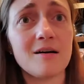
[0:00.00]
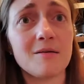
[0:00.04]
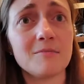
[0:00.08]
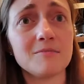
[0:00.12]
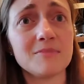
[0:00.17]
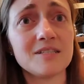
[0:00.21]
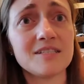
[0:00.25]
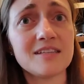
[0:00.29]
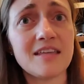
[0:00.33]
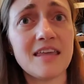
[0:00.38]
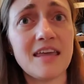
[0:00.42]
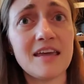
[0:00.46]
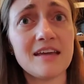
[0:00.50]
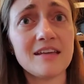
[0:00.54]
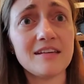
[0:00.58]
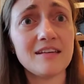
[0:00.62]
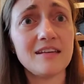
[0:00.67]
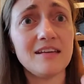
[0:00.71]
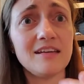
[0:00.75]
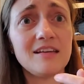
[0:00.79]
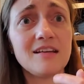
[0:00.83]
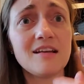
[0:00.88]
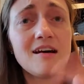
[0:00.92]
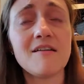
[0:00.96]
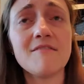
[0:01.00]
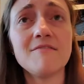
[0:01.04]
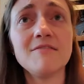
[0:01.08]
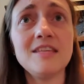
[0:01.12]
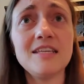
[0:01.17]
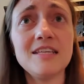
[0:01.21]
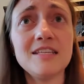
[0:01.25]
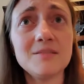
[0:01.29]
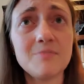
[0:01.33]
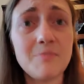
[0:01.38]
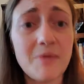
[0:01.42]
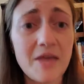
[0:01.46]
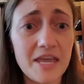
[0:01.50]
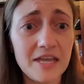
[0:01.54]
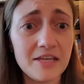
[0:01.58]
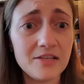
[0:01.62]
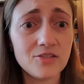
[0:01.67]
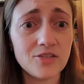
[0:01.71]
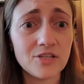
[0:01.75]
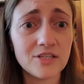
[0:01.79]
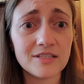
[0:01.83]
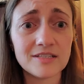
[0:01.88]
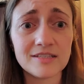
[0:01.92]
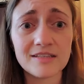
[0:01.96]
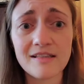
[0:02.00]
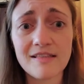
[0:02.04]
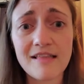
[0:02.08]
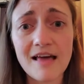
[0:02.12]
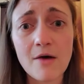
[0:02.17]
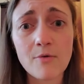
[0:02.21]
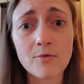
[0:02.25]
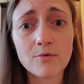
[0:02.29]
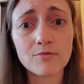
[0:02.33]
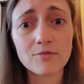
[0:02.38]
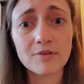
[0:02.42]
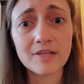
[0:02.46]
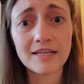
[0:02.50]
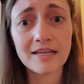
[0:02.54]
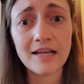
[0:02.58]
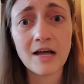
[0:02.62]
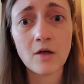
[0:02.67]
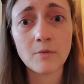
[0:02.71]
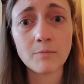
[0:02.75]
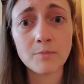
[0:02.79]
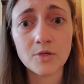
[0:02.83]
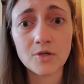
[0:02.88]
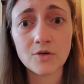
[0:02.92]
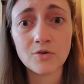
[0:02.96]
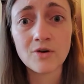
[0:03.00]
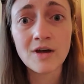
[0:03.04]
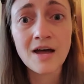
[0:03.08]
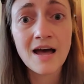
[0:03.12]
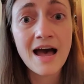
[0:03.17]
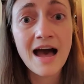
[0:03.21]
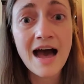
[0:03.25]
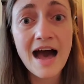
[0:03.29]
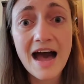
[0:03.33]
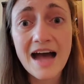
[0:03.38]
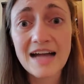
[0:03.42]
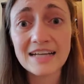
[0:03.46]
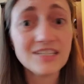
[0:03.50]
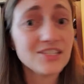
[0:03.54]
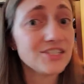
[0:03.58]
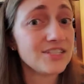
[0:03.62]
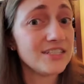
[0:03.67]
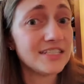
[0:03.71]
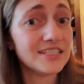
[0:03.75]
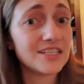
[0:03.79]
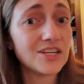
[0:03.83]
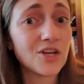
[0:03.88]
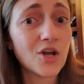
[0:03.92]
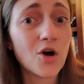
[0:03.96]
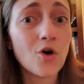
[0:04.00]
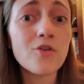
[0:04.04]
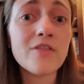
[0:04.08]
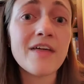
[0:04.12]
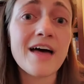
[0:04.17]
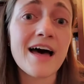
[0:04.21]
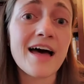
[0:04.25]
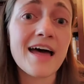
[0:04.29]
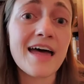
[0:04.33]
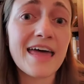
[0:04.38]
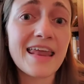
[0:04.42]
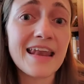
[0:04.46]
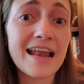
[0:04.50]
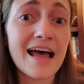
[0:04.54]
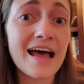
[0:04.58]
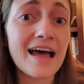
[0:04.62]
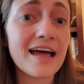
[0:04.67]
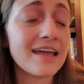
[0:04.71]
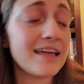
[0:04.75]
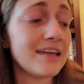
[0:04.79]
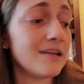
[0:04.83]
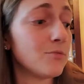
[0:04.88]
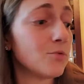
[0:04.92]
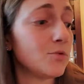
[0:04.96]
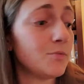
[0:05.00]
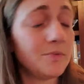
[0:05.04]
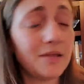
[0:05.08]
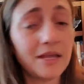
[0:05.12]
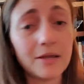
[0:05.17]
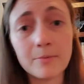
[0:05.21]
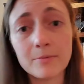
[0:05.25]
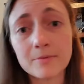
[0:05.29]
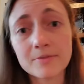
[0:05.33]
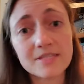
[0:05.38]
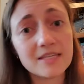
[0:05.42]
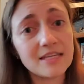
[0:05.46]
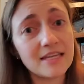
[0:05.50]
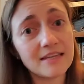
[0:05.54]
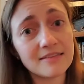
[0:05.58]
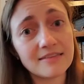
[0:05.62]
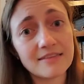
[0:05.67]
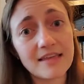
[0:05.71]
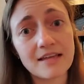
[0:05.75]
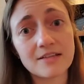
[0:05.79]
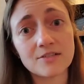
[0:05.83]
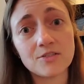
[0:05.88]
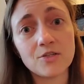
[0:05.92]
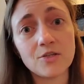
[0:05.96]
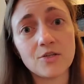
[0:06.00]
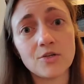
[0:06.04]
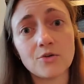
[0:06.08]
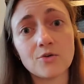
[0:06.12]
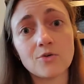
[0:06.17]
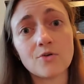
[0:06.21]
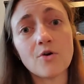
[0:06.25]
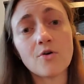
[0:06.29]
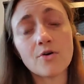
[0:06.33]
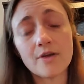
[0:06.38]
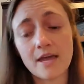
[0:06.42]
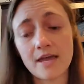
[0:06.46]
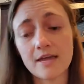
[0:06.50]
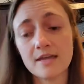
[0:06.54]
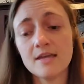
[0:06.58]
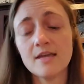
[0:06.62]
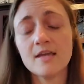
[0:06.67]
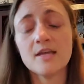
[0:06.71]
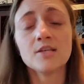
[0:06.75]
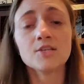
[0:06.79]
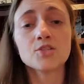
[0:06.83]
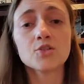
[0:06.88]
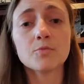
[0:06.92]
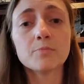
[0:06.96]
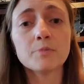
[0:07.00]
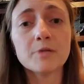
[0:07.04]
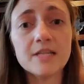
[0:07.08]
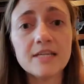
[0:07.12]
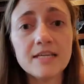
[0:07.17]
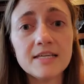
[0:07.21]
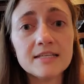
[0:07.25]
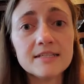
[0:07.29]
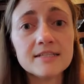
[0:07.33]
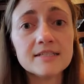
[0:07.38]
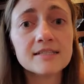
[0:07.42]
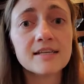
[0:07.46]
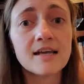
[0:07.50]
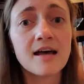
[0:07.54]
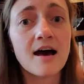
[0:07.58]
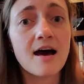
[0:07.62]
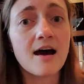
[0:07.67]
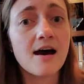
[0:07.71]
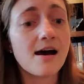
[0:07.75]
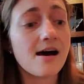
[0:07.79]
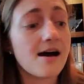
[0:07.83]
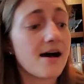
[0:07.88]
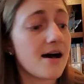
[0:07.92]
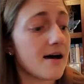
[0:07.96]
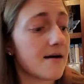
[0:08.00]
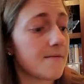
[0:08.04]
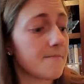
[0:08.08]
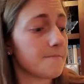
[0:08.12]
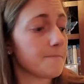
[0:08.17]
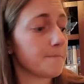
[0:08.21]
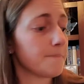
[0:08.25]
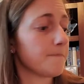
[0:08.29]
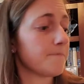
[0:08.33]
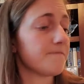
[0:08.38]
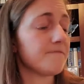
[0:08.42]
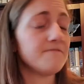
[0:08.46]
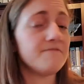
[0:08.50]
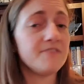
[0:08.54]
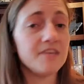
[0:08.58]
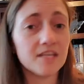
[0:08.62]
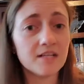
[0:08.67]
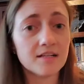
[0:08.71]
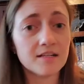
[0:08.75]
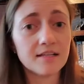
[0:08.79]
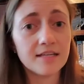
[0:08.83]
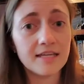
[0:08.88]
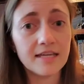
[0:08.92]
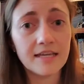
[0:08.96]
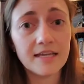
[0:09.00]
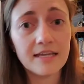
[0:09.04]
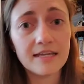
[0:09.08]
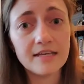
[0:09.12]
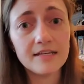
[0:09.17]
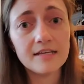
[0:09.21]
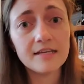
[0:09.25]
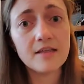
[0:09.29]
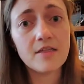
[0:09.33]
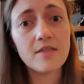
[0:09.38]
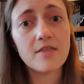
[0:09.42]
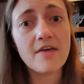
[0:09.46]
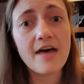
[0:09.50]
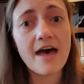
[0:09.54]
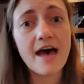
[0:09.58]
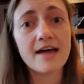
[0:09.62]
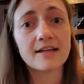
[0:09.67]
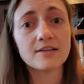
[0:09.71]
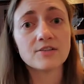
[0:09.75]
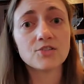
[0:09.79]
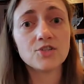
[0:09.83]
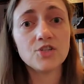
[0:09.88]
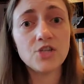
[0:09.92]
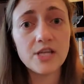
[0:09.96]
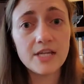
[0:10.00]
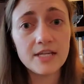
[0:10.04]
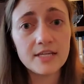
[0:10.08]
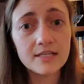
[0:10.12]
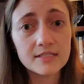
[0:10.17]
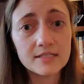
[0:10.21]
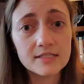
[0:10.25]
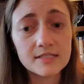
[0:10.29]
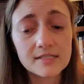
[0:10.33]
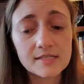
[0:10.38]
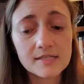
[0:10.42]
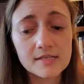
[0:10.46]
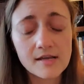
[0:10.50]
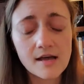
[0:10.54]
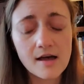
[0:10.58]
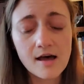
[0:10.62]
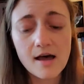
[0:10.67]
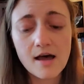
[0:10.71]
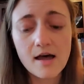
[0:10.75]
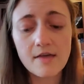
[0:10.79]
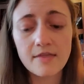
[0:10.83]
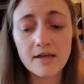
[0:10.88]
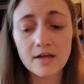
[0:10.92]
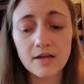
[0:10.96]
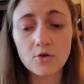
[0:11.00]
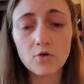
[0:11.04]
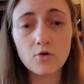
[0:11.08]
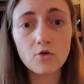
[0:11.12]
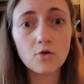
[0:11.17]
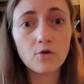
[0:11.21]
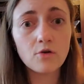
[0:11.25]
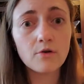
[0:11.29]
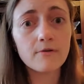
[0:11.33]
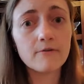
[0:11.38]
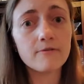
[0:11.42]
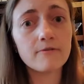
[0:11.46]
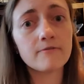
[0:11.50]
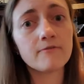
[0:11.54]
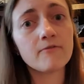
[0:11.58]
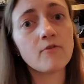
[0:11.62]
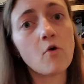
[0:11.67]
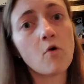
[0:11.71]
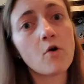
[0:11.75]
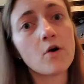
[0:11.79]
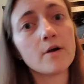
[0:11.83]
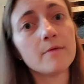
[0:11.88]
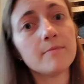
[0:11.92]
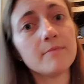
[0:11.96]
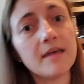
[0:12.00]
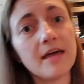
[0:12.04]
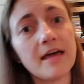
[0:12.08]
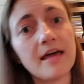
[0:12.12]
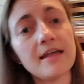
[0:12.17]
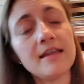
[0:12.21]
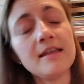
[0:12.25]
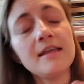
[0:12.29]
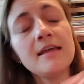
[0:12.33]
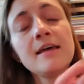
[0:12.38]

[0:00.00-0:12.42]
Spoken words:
scanned in of these pages, and that would really help you. I just need to know that, and I would be able to get that to you, okay? So please fill in that sheet, that Google form that